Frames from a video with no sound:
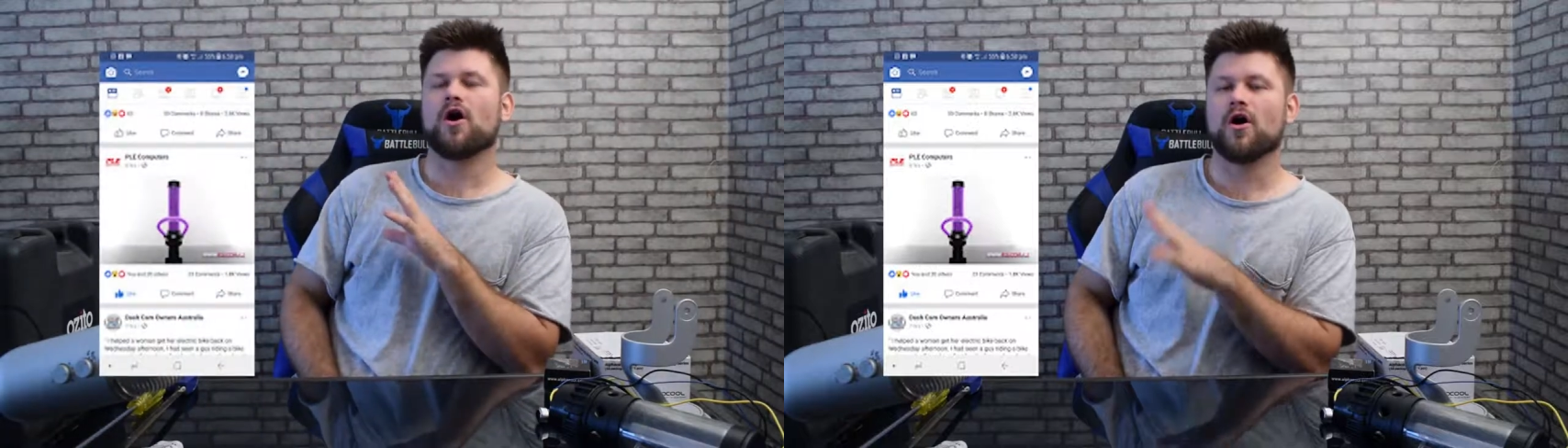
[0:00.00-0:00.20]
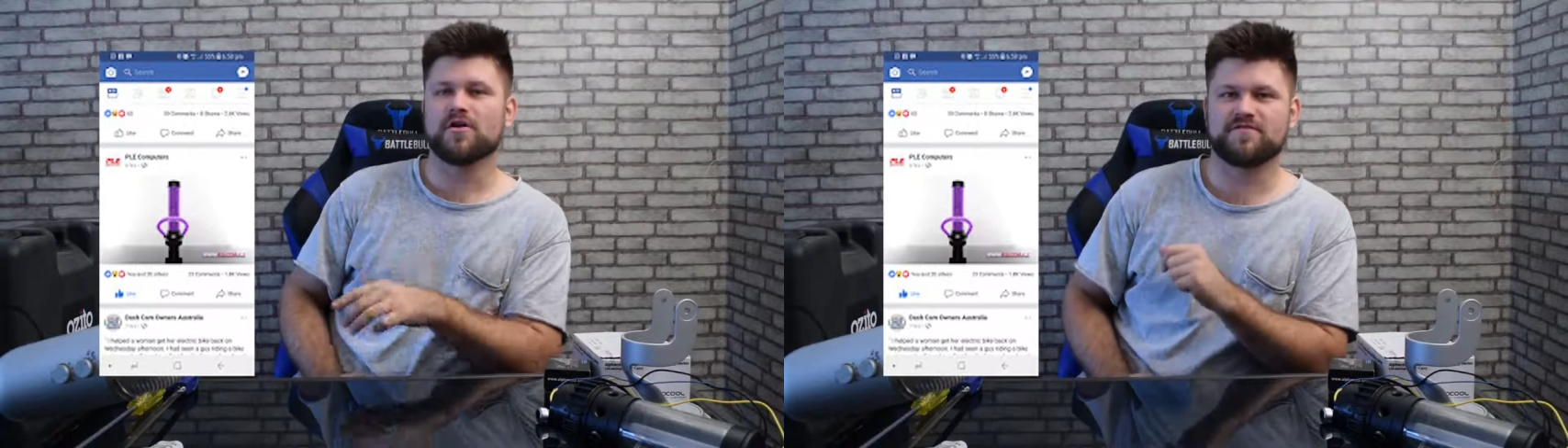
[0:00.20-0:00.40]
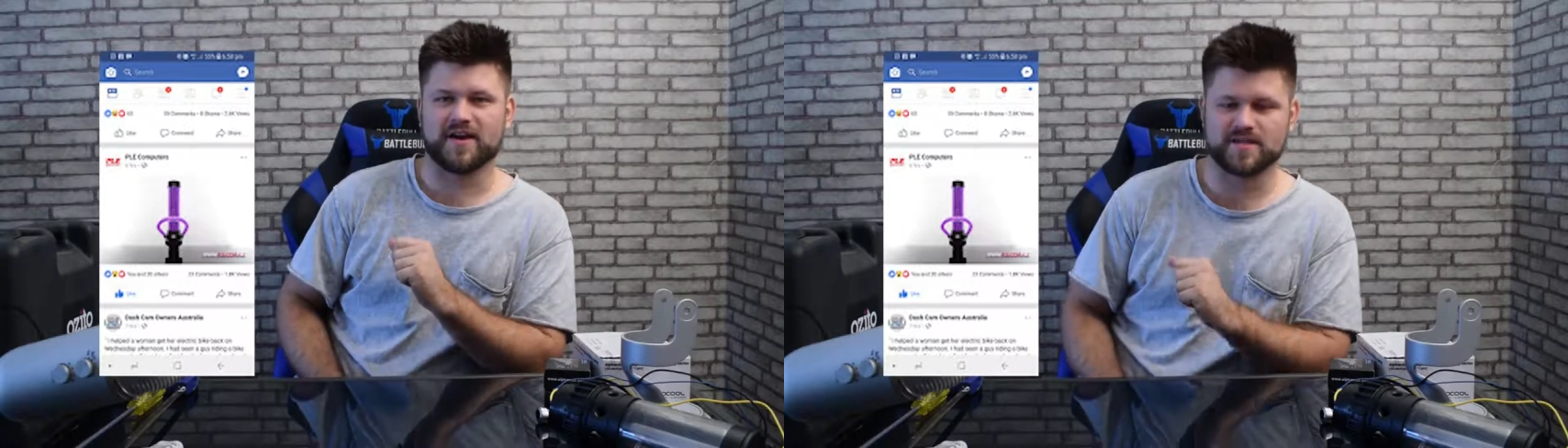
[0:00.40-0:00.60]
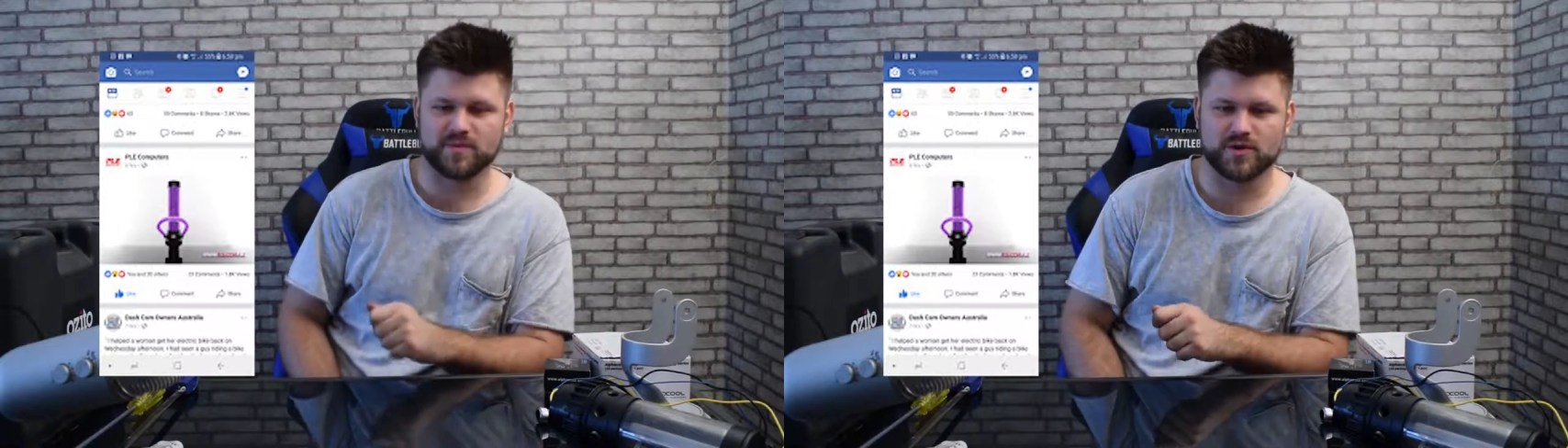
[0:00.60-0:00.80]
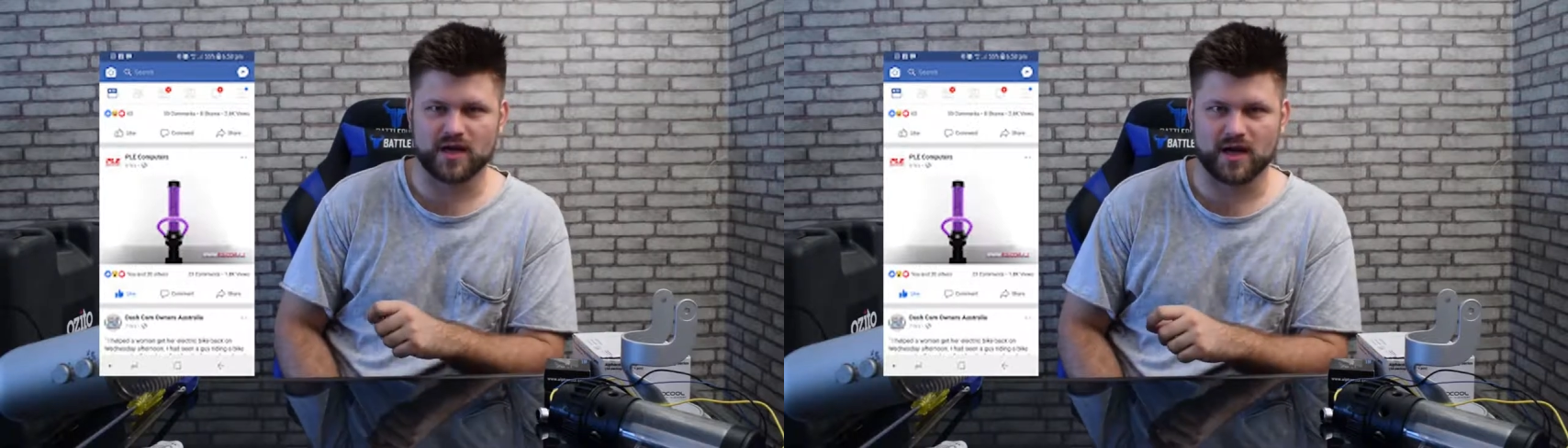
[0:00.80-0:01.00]
on
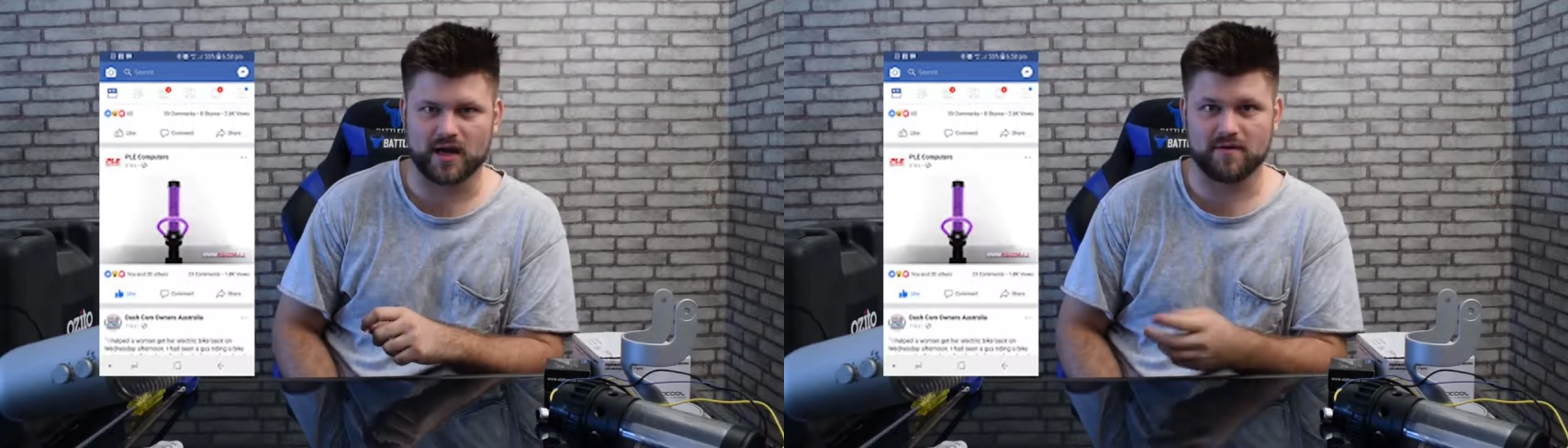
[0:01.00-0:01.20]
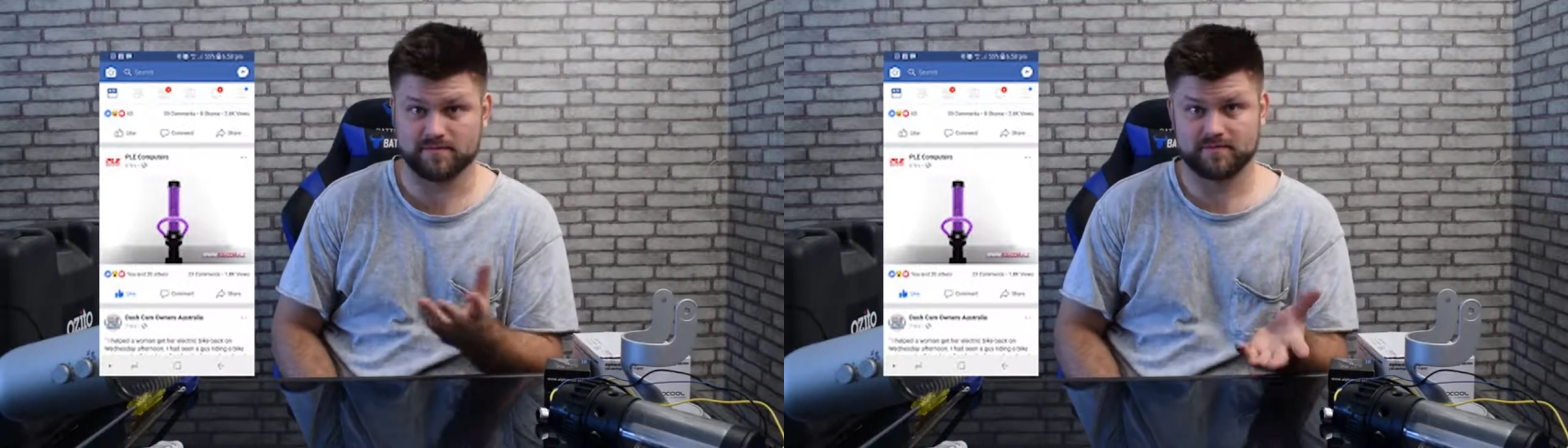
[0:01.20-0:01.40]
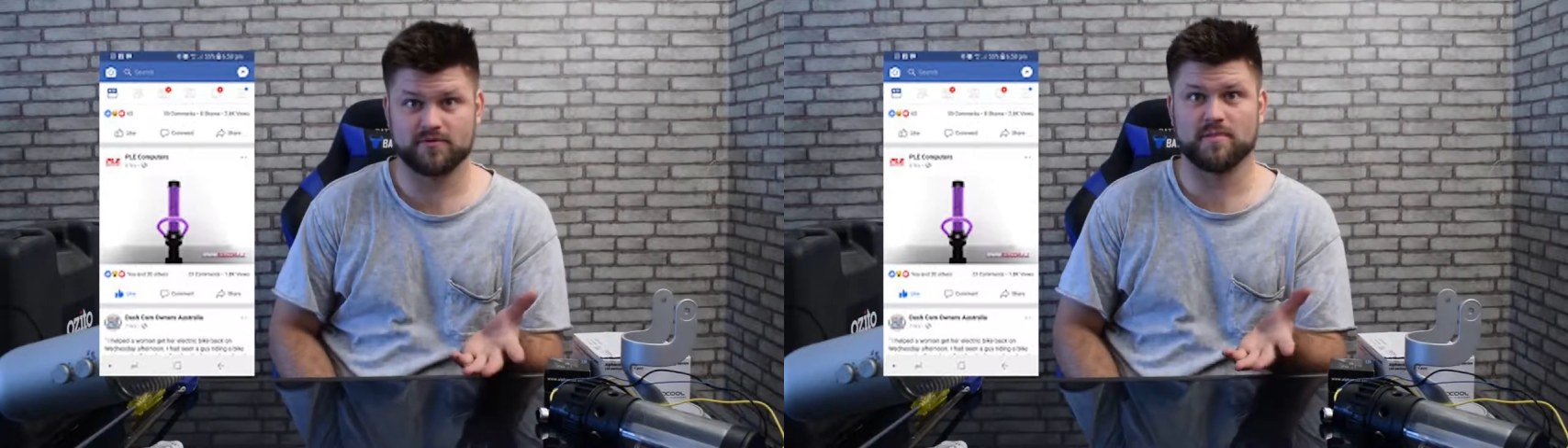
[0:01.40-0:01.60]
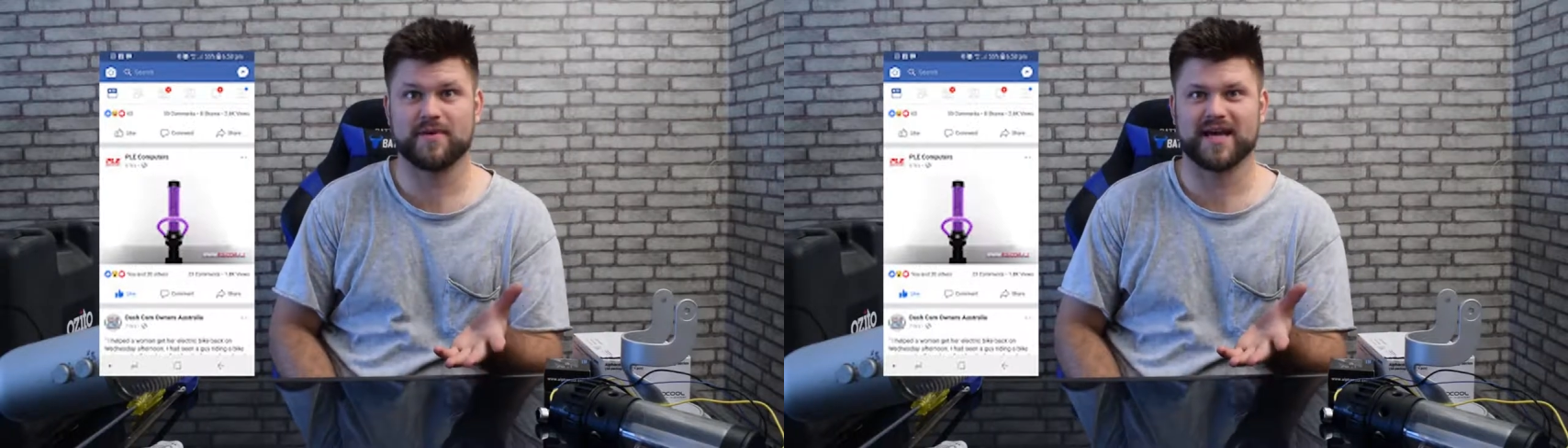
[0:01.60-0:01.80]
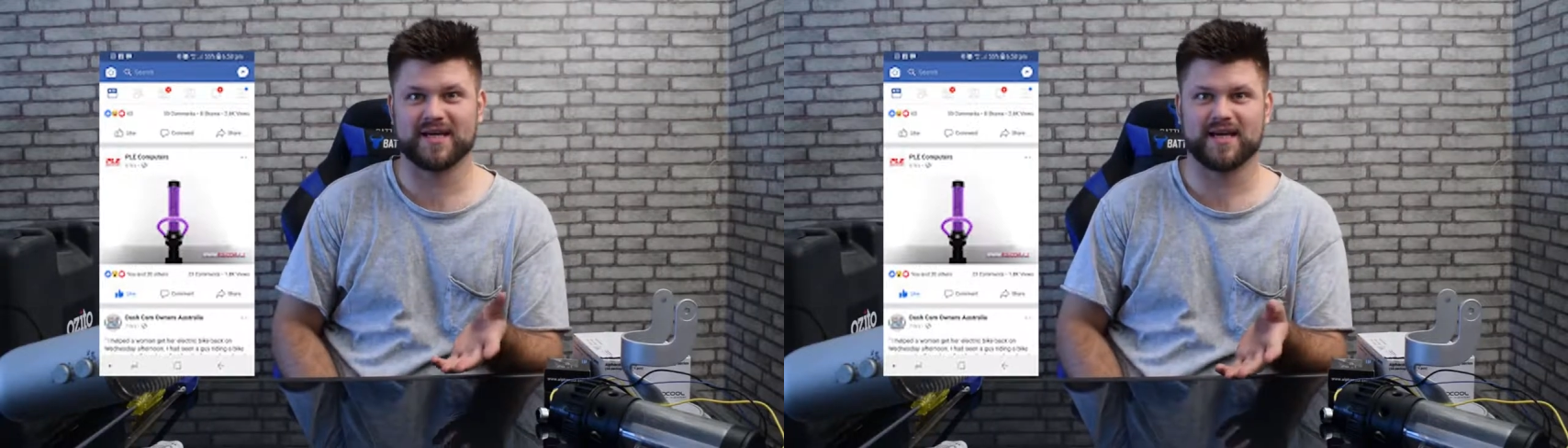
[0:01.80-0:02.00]
Facebook uh, from
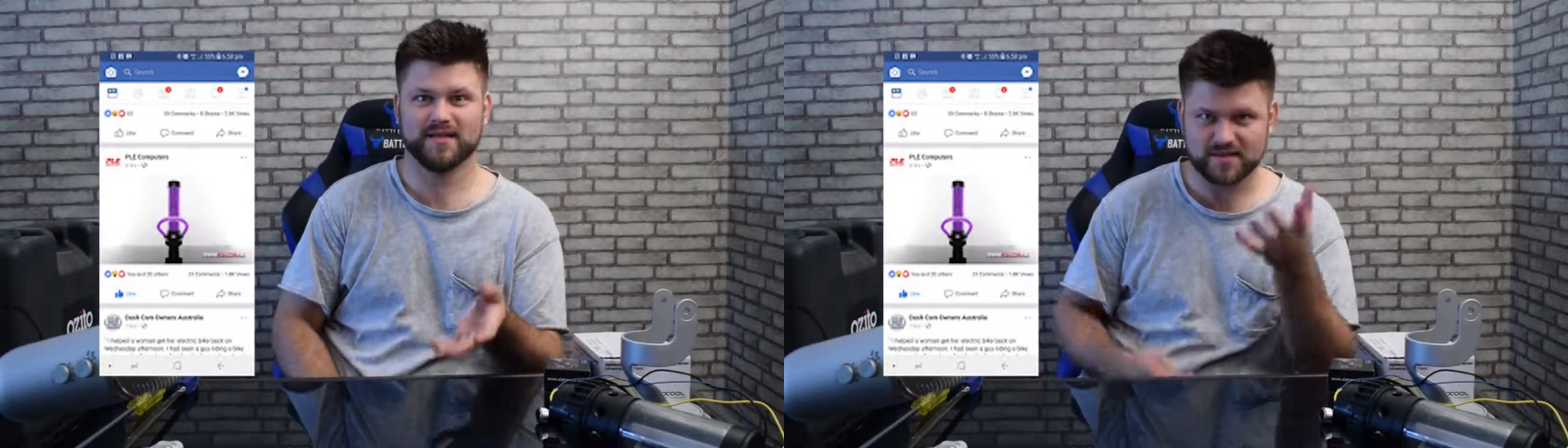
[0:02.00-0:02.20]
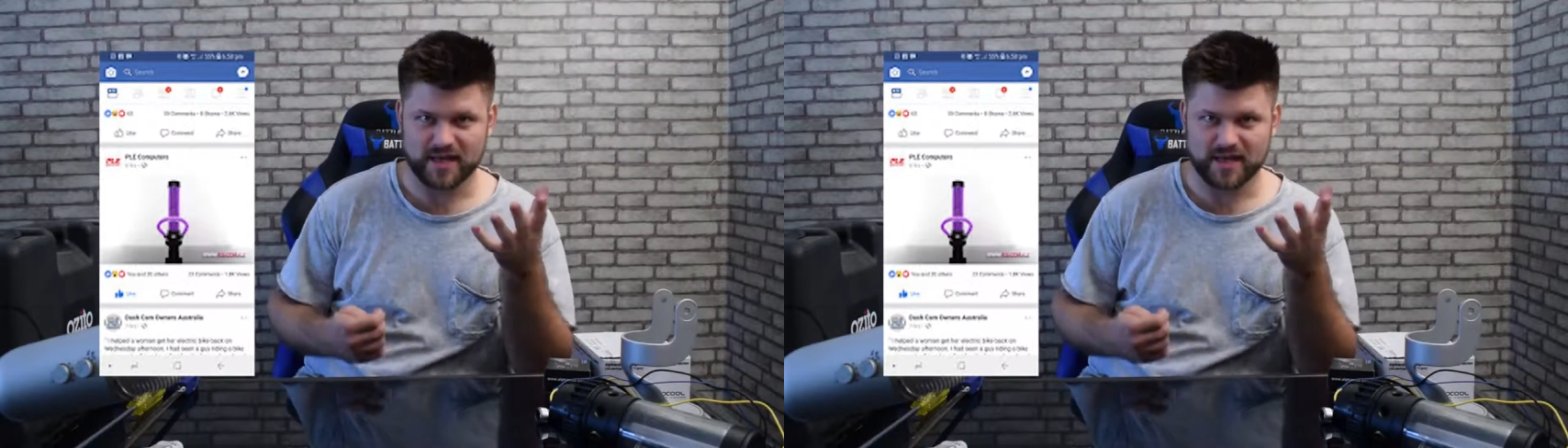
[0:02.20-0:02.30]
P L E,